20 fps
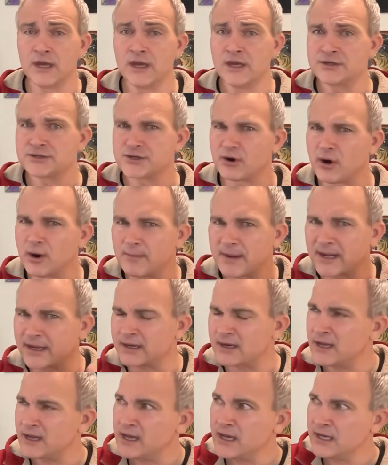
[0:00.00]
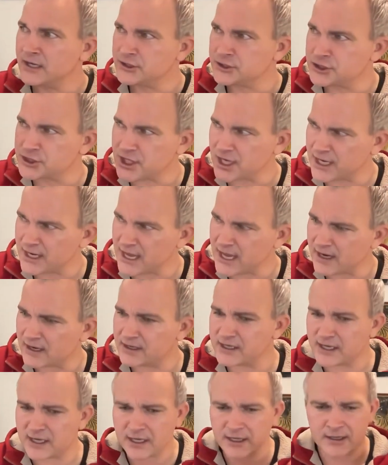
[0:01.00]
So, I mean, gene
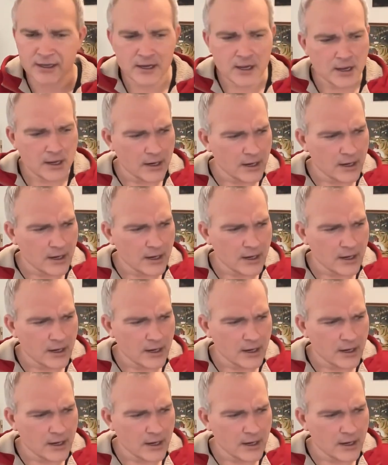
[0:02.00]
editing,